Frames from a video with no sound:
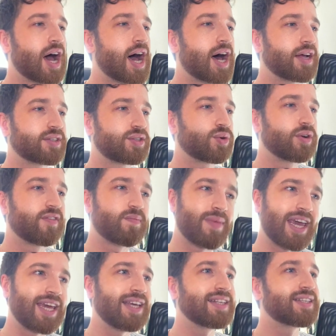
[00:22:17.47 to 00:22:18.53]
sort of
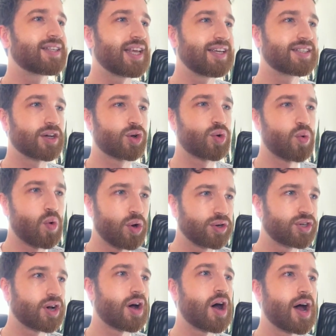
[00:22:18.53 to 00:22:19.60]
means. These are
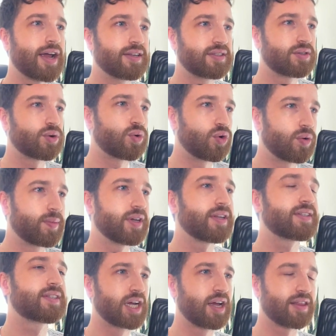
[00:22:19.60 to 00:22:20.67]
quantized
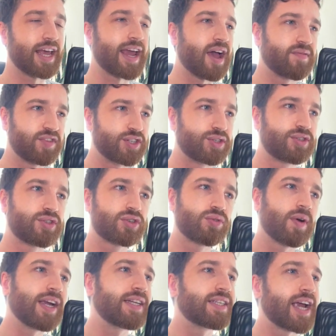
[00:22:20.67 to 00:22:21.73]
orbits. They have
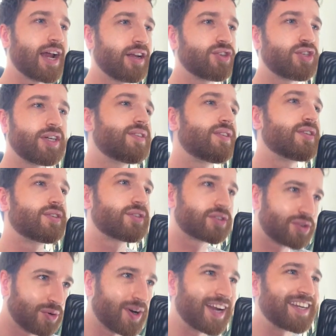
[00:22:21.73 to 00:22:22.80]
discrete energies,
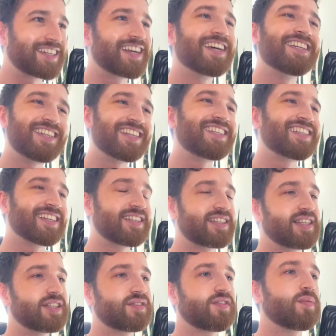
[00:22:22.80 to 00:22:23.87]
discrete
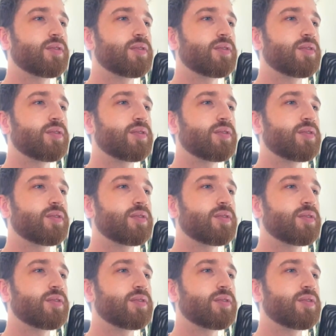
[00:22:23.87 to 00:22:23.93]
distances from the